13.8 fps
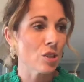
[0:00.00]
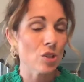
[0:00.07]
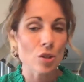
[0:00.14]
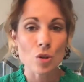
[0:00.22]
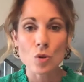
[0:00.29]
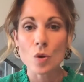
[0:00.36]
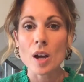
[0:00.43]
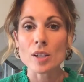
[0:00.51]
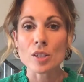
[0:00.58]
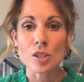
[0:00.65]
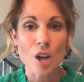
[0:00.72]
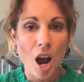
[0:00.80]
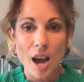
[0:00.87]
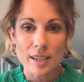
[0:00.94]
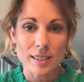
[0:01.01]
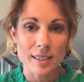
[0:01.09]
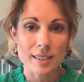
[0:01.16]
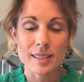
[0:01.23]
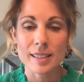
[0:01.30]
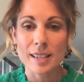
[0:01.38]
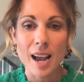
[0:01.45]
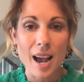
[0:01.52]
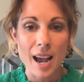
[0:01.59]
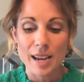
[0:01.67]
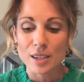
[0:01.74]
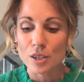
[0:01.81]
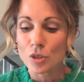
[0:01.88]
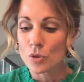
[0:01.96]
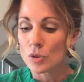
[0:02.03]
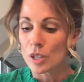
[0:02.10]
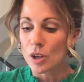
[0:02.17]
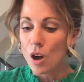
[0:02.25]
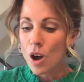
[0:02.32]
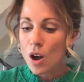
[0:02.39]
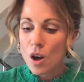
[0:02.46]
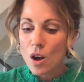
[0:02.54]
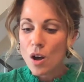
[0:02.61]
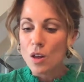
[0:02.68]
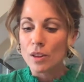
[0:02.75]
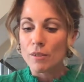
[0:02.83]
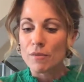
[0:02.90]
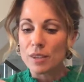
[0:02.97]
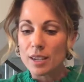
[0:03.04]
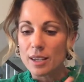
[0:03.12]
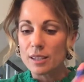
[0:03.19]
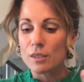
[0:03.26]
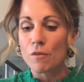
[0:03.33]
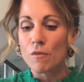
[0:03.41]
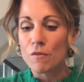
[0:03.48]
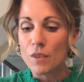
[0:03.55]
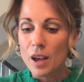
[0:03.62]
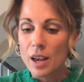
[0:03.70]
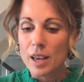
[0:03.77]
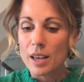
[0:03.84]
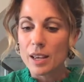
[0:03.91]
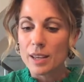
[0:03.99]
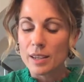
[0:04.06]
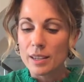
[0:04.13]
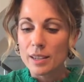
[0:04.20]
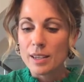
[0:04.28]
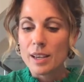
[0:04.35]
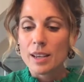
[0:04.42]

do a dot design using all of these fun,